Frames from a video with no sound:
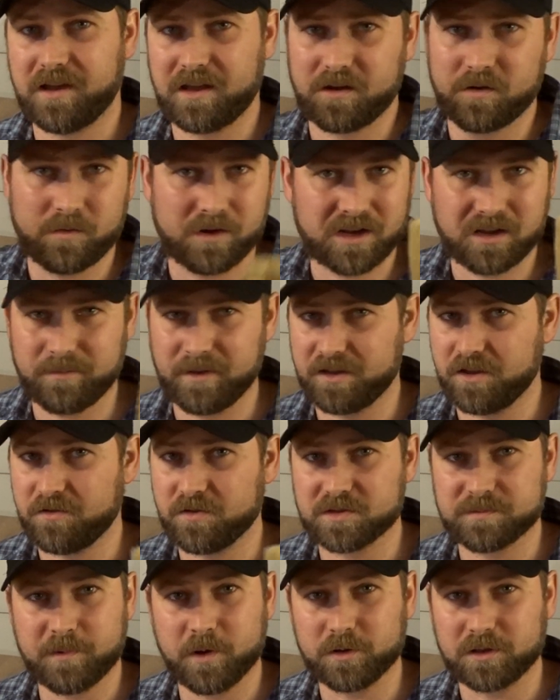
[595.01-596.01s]
I don't recommend you
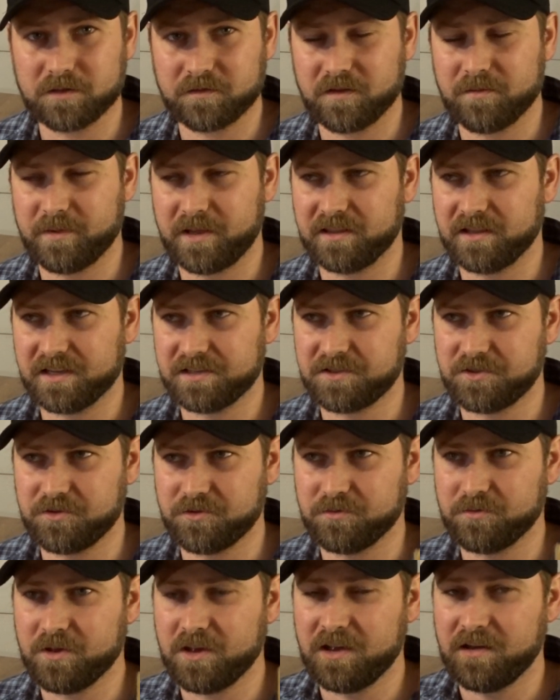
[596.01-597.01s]
use both of them unless
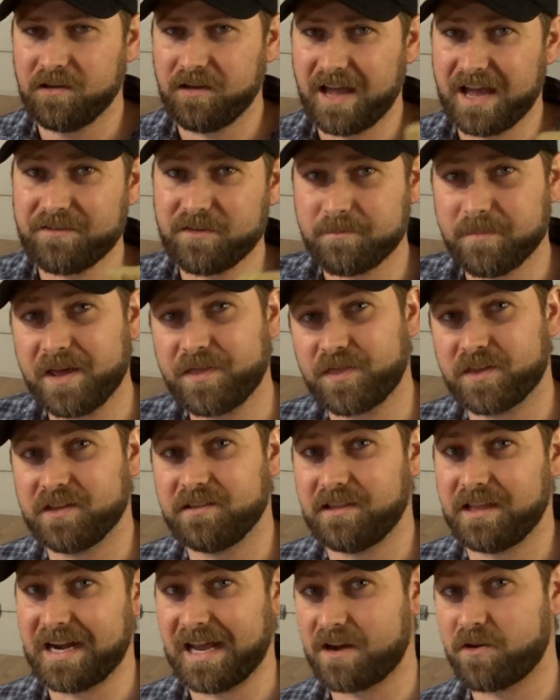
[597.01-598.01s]
you have a
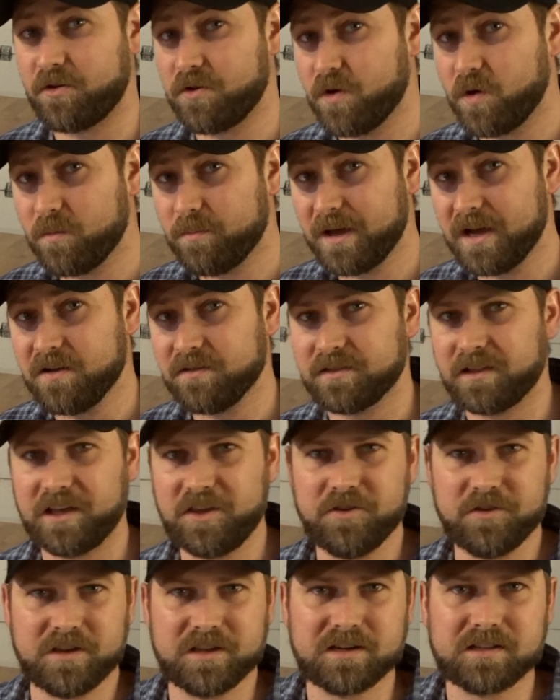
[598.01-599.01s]
method that I don't know about that
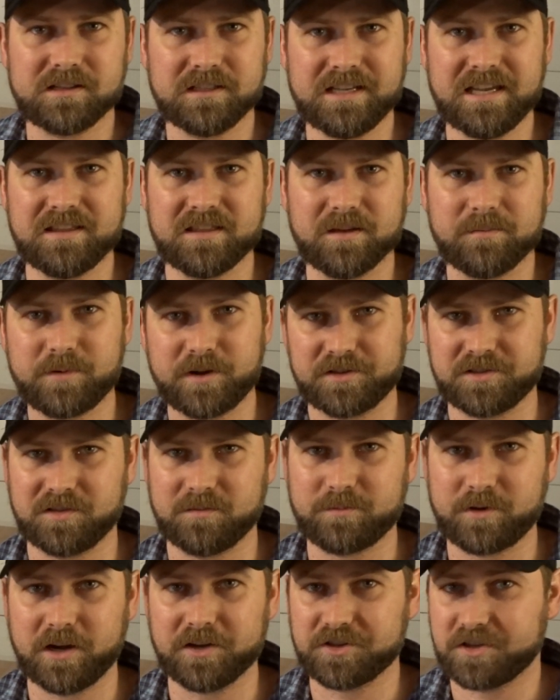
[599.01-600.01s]
you can clean the
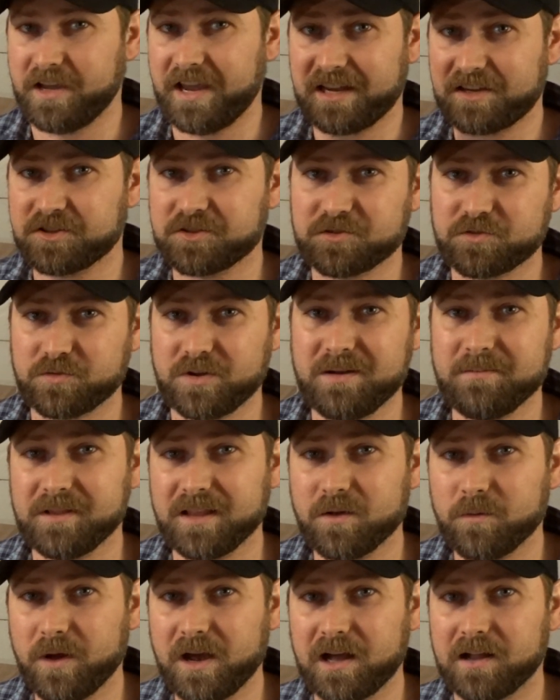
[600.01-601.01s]
bristle brush
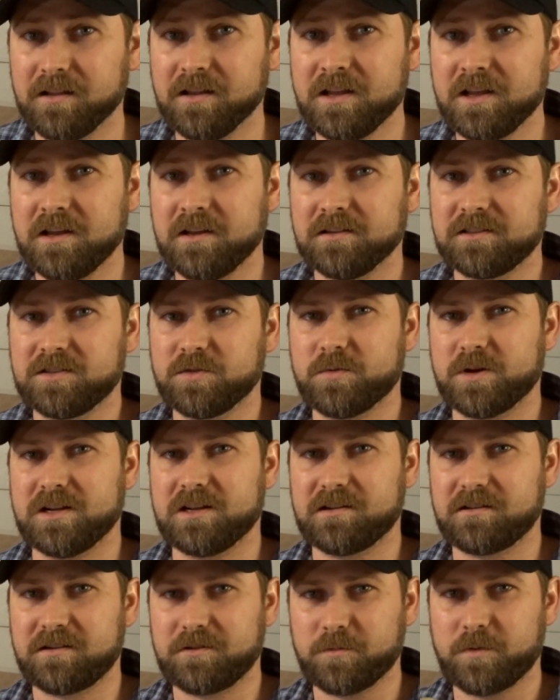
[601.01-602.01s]
extremely well to
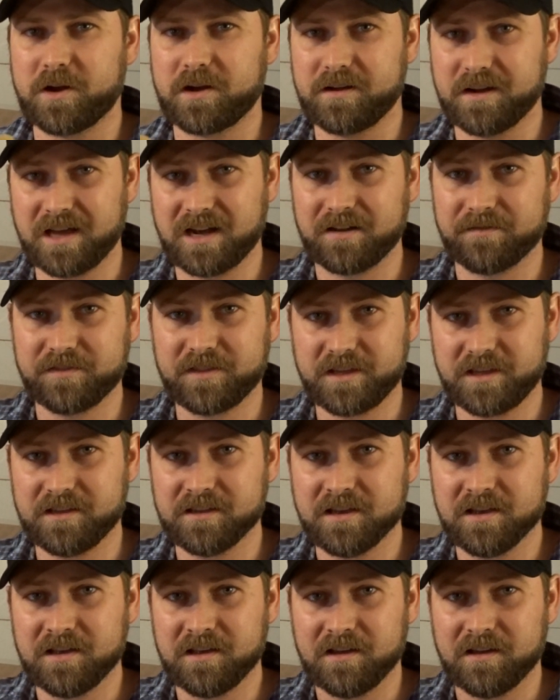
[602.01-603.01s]
where none of the
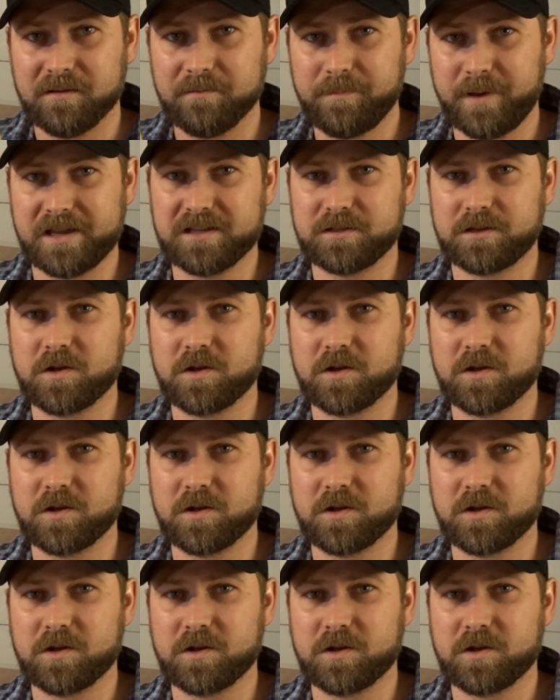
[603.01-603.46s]
base